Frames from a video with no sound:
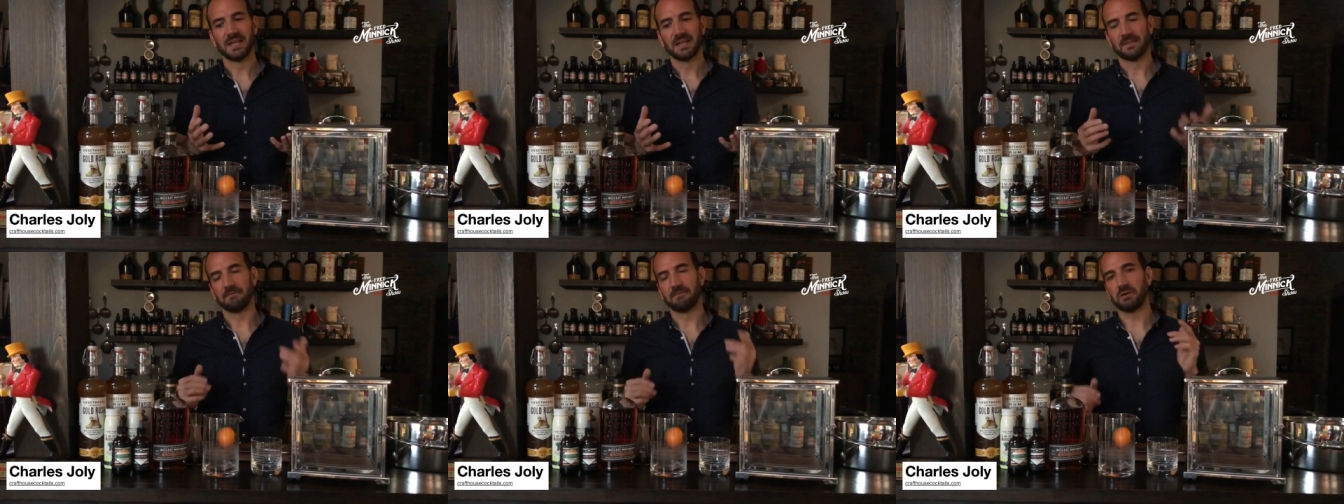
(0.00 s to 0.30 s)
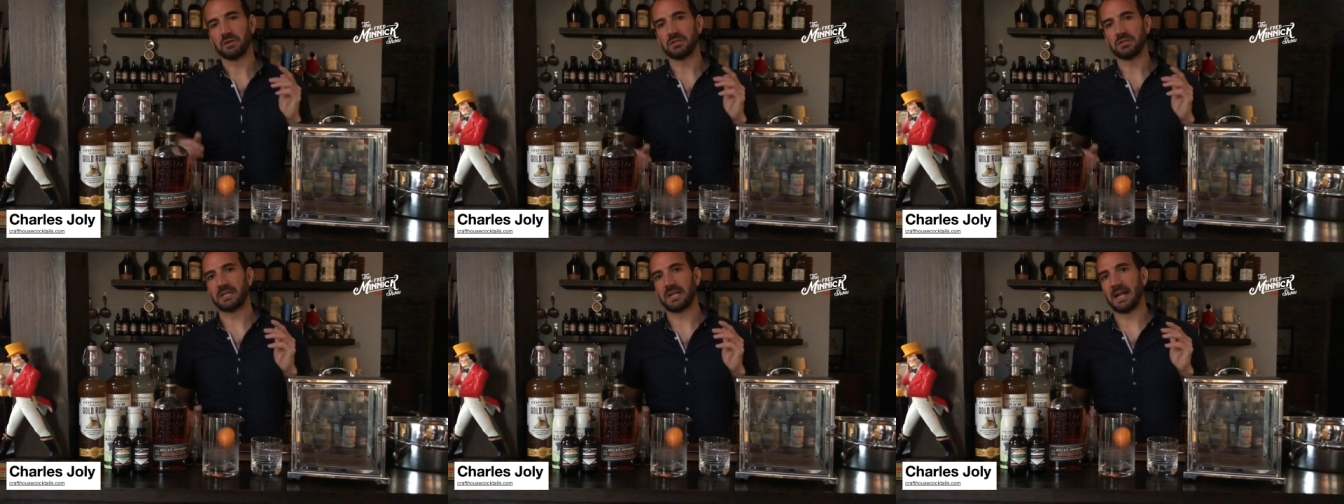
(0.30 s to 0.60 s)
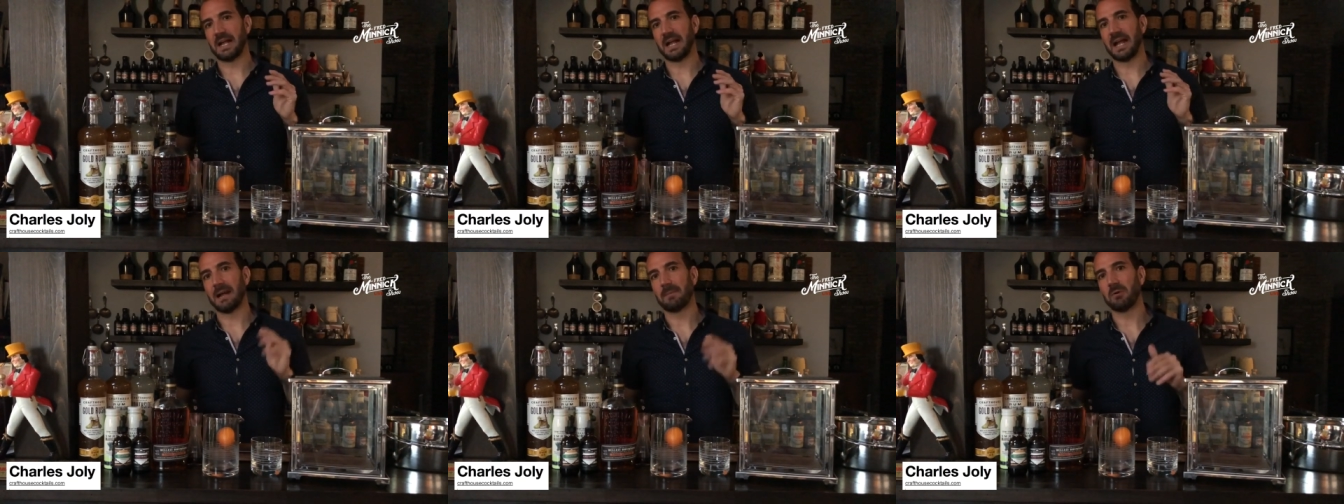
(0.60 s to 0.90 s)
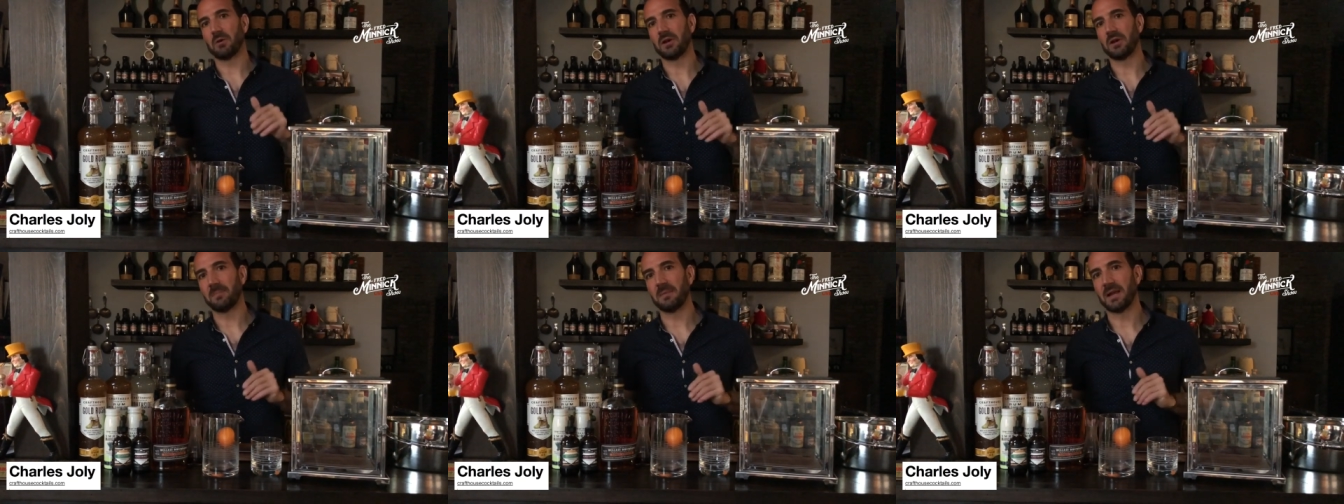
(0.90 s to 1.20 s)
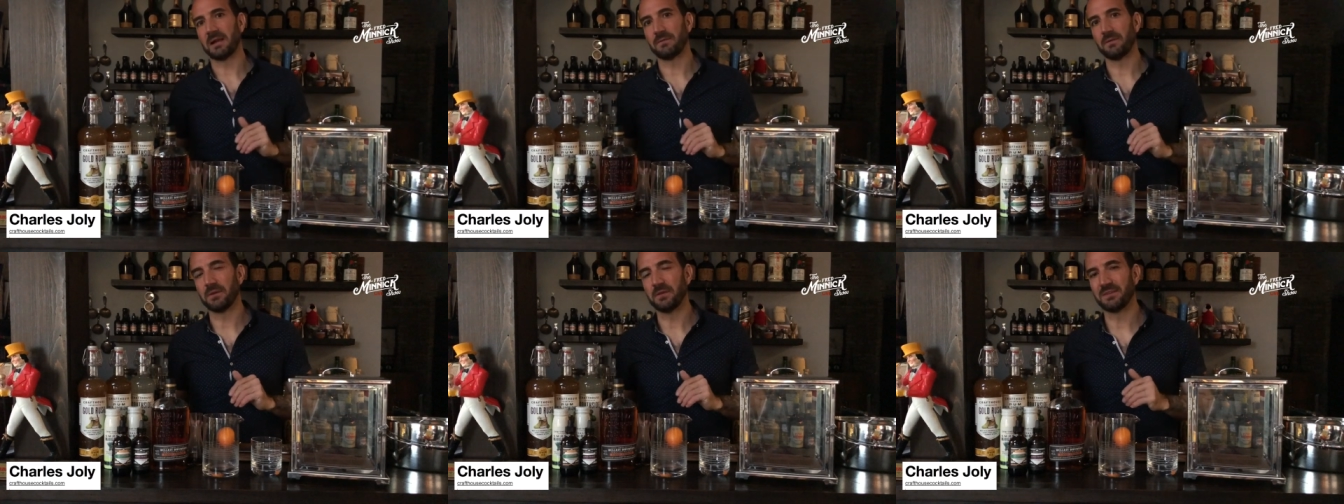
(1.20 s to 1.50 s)
The version I'm going to
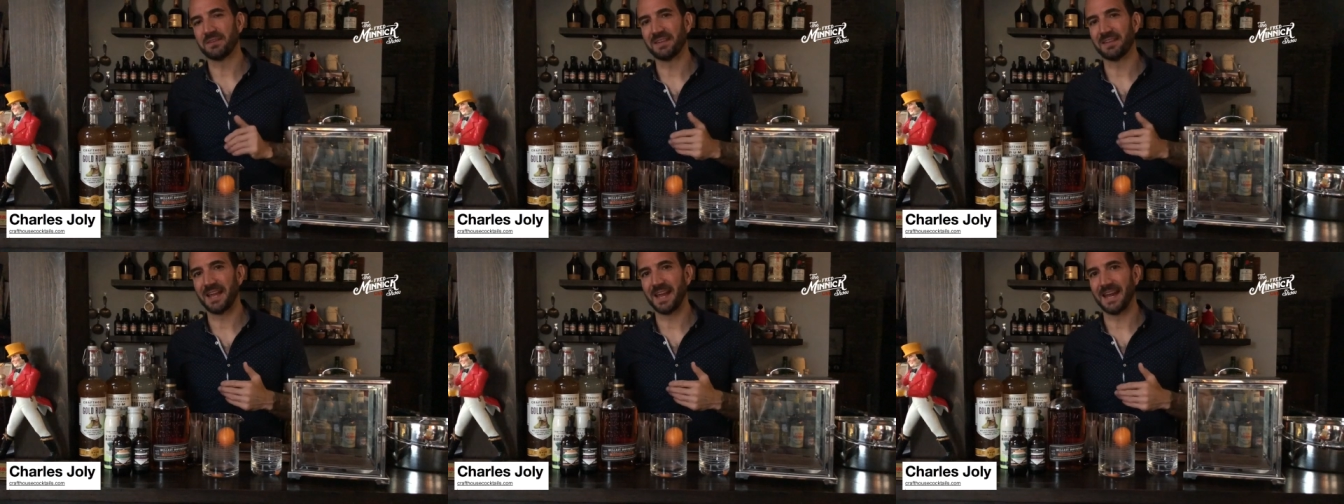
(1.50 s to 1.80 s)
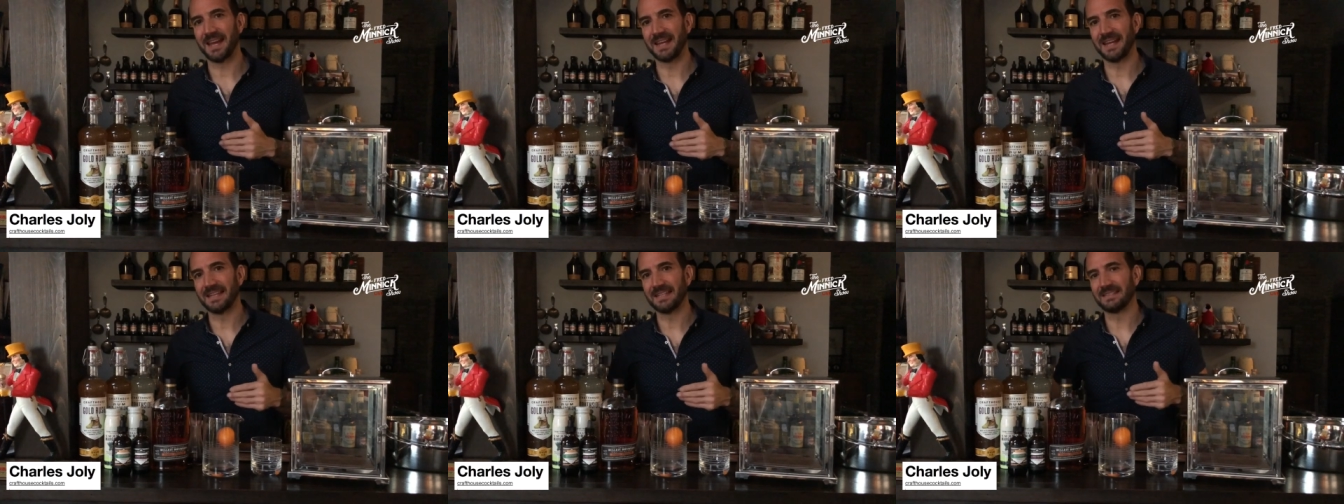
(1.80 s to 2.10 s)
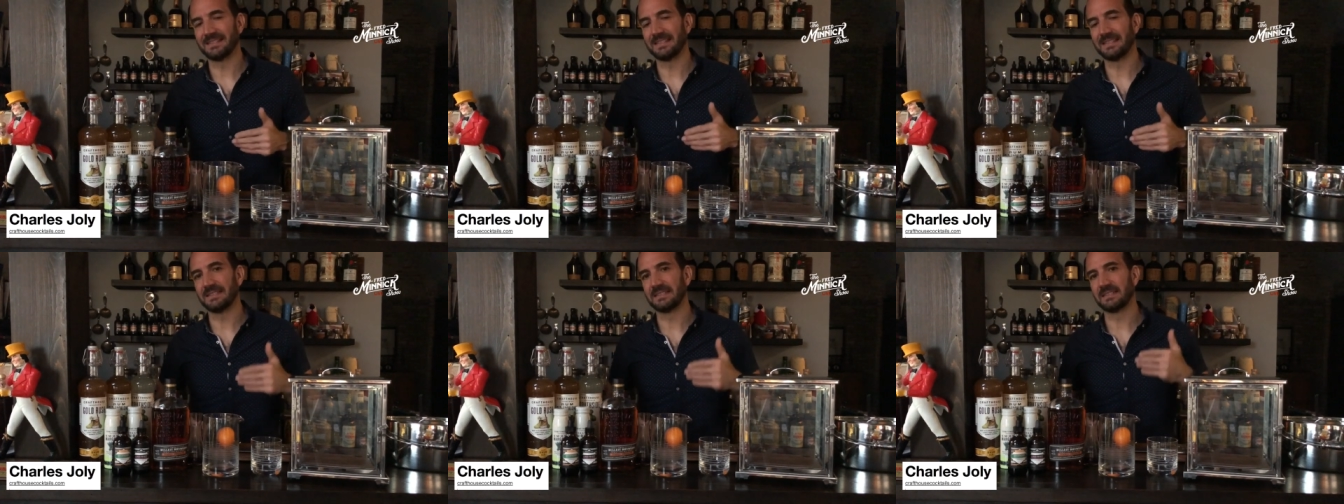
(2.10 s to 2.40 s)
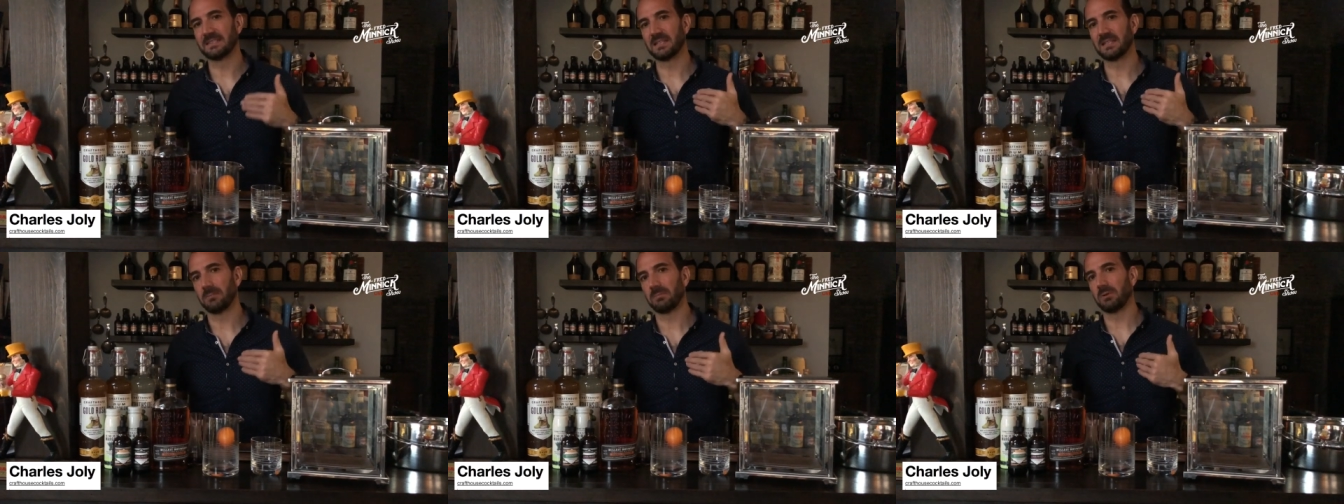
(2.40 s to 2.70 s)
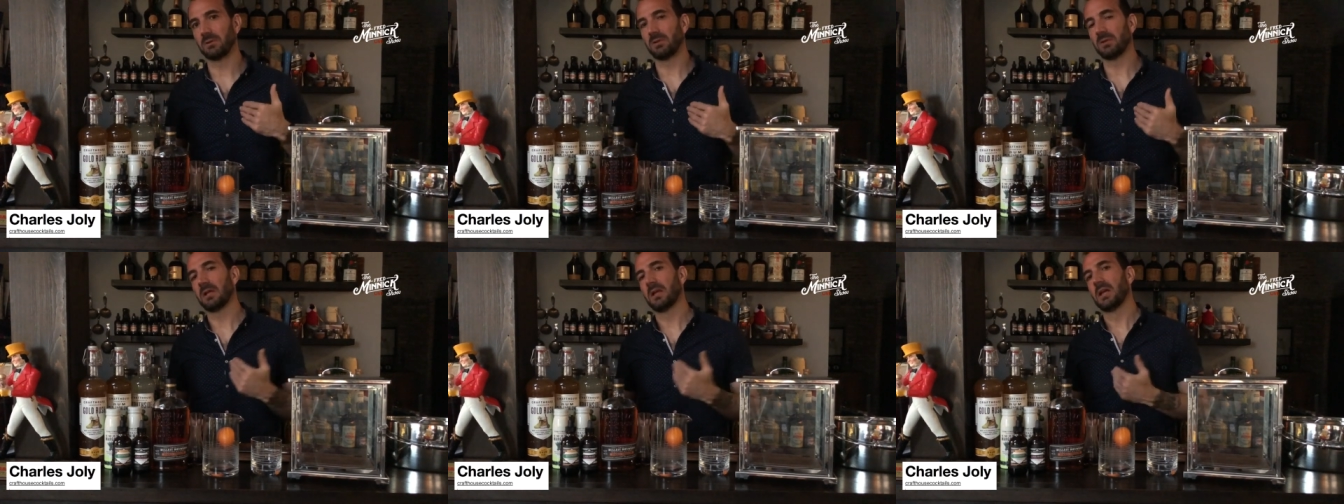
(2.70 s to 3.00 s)
make for you today is the
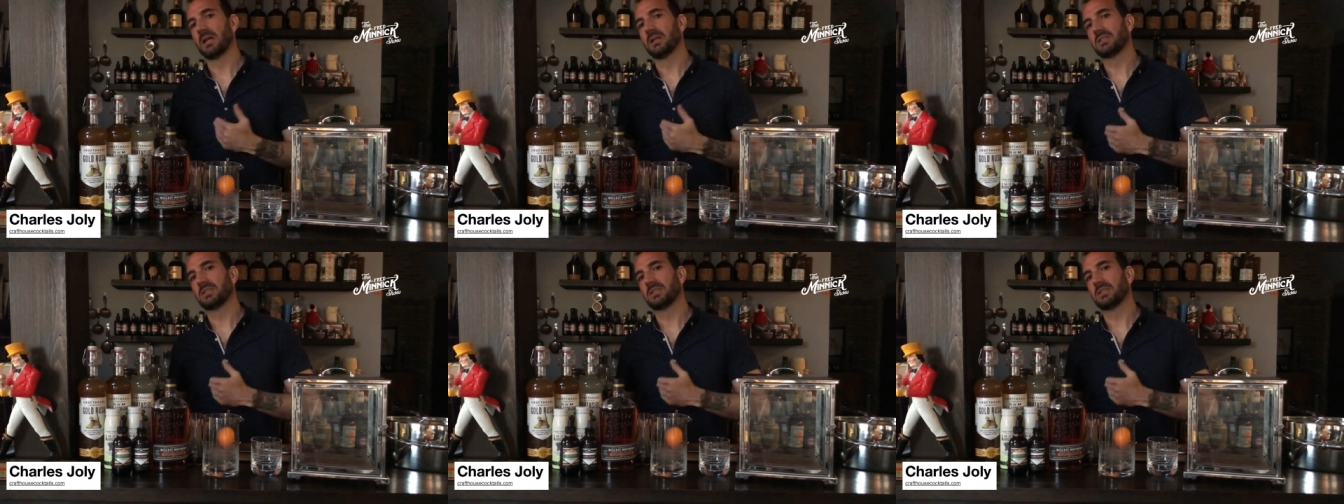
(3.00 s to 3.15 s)
double